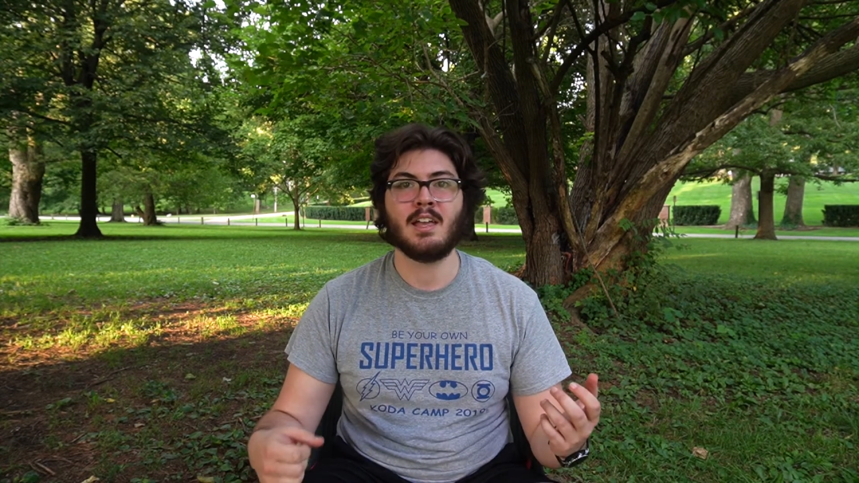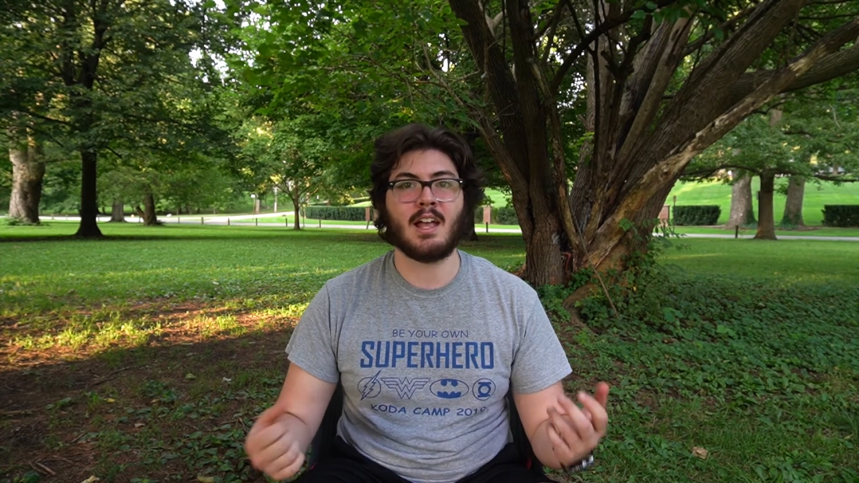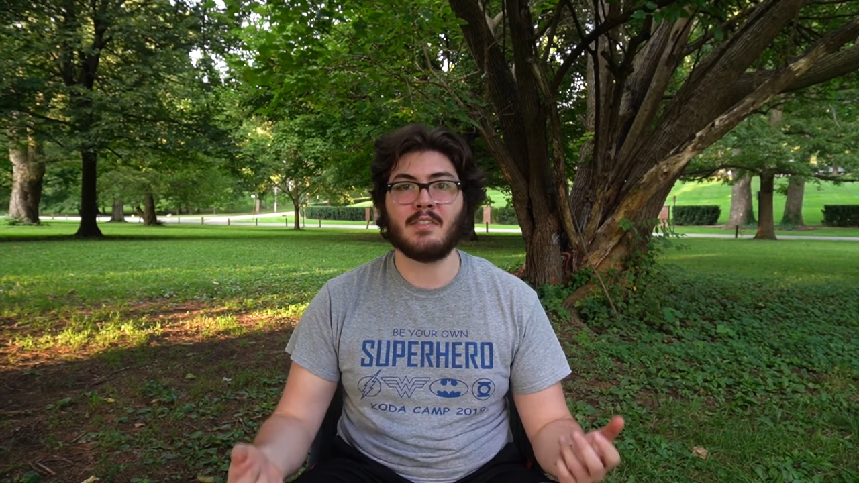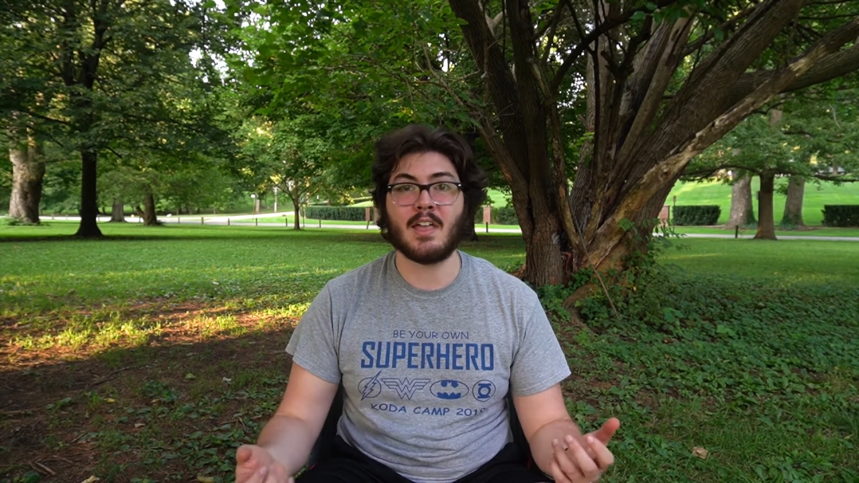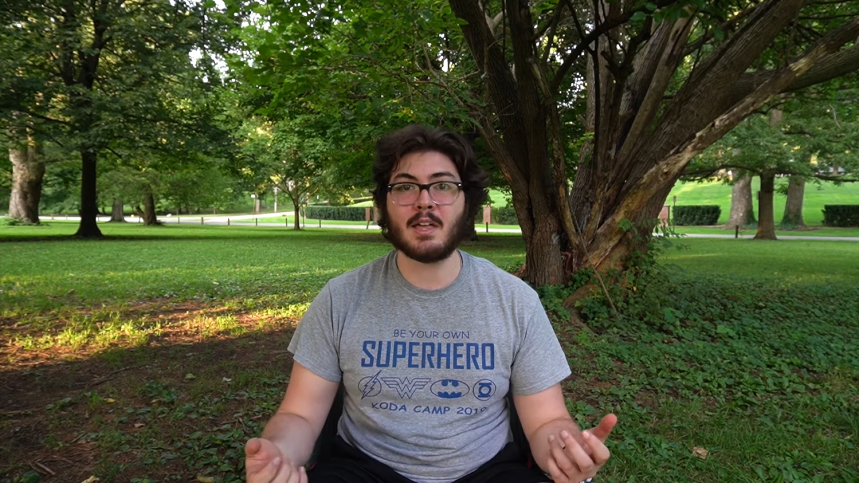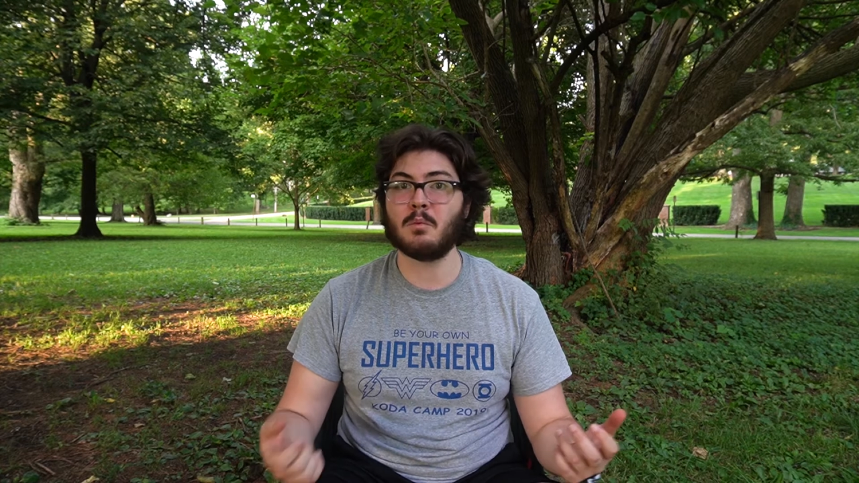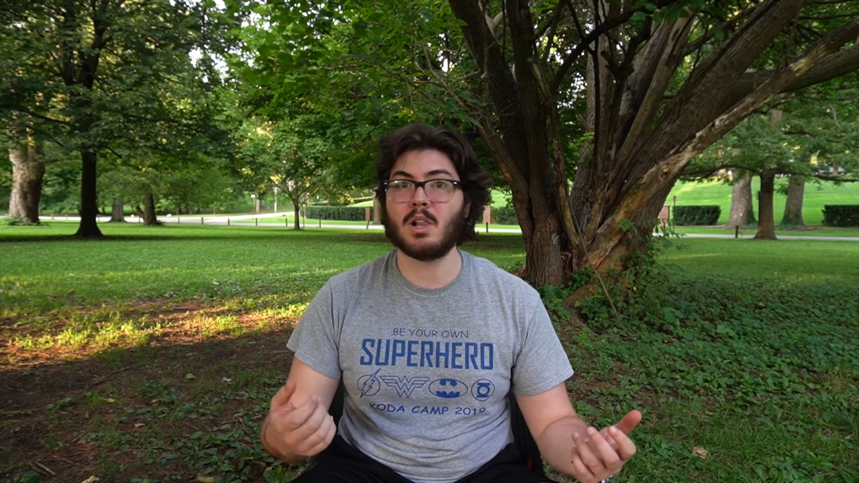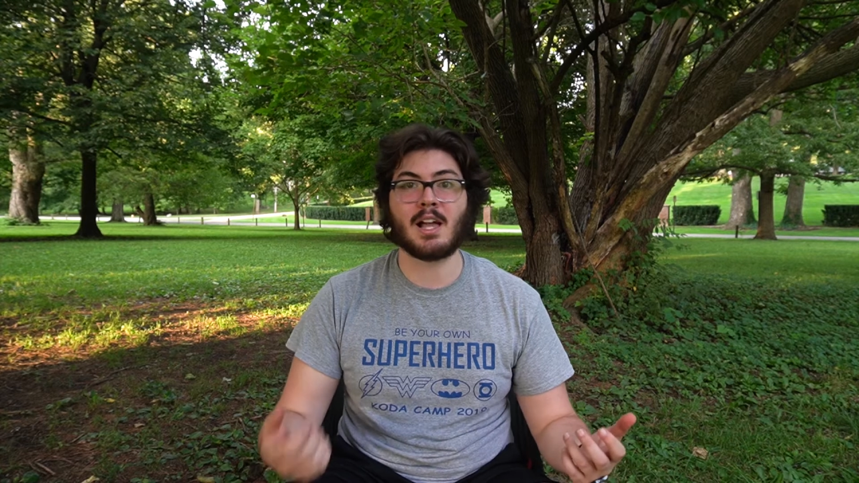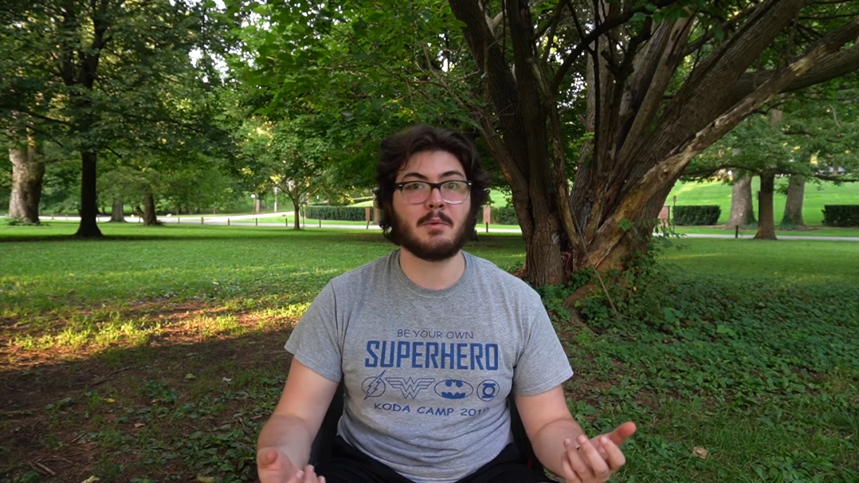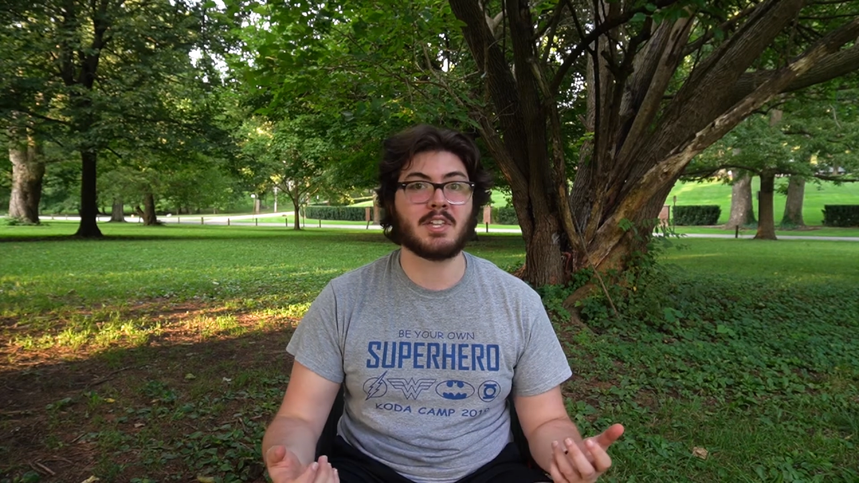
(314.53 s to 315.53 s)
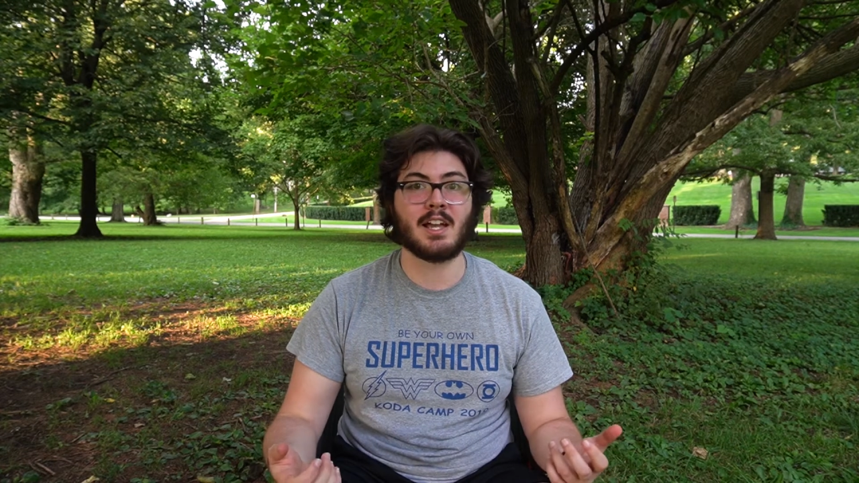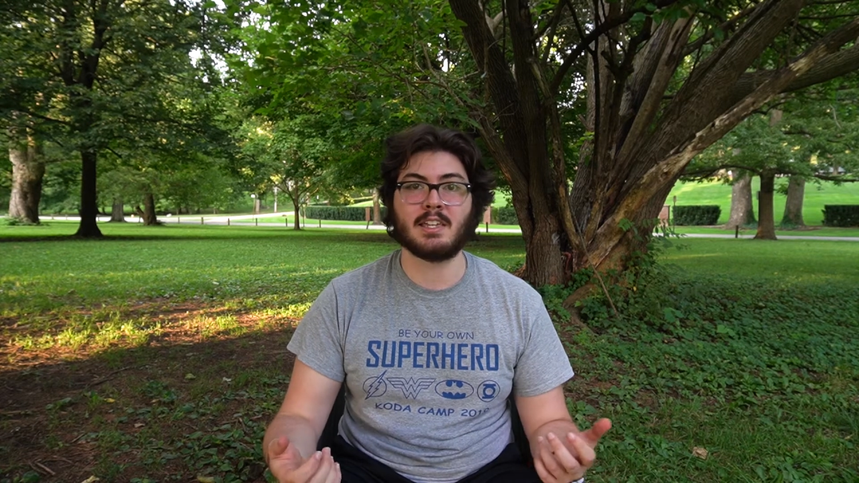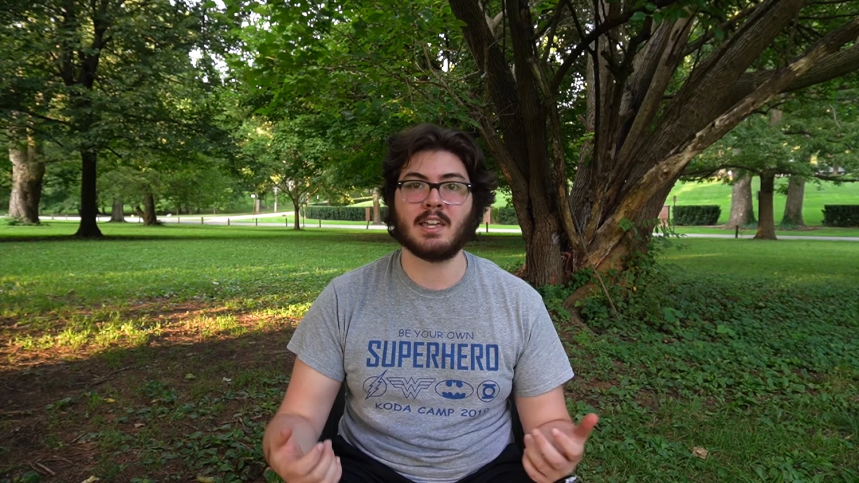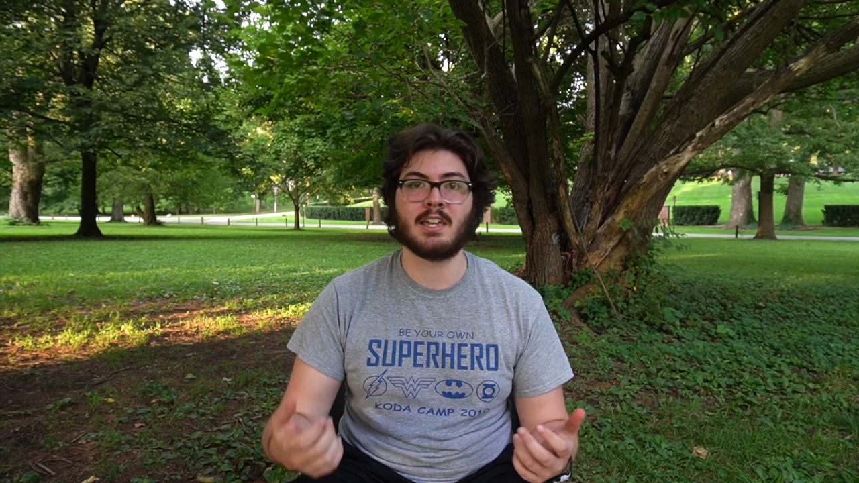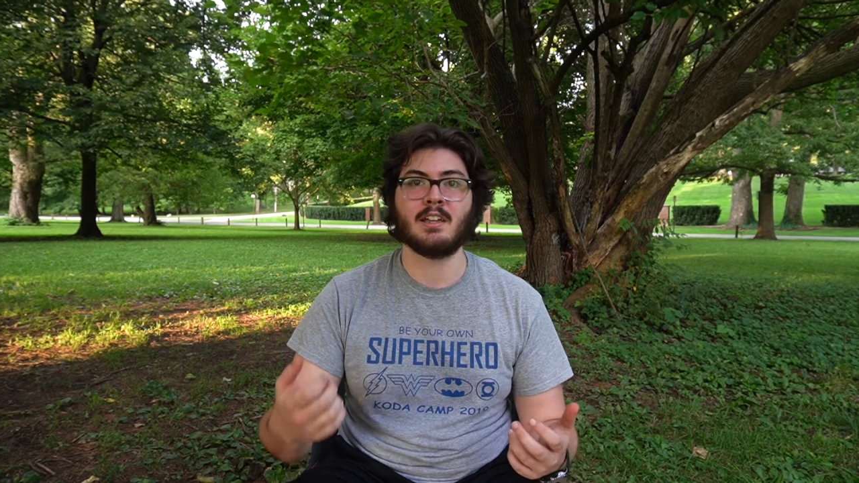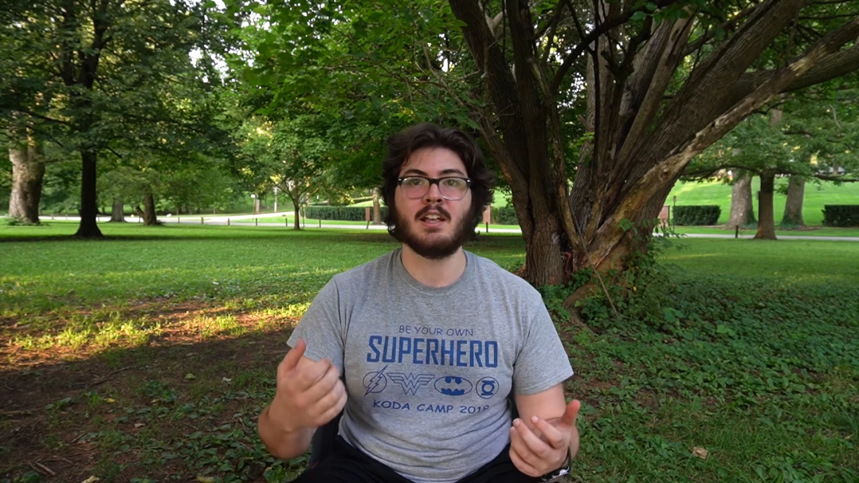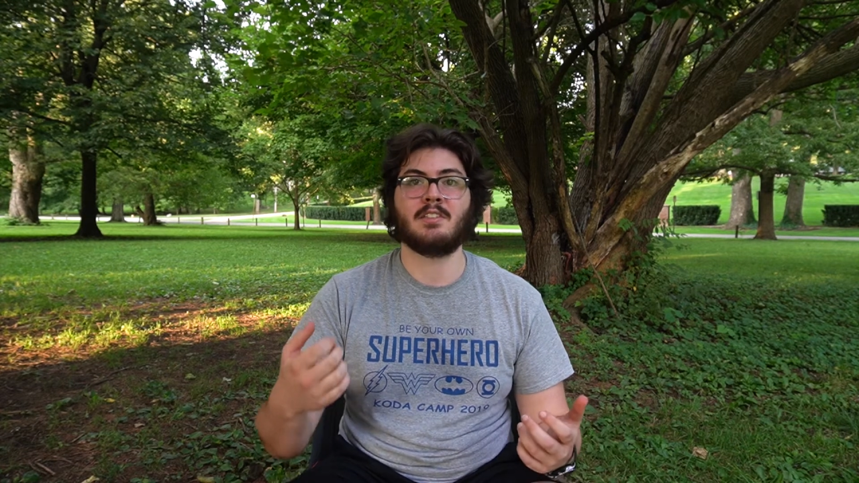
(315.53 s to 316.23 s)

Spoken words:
and then while I was hiking,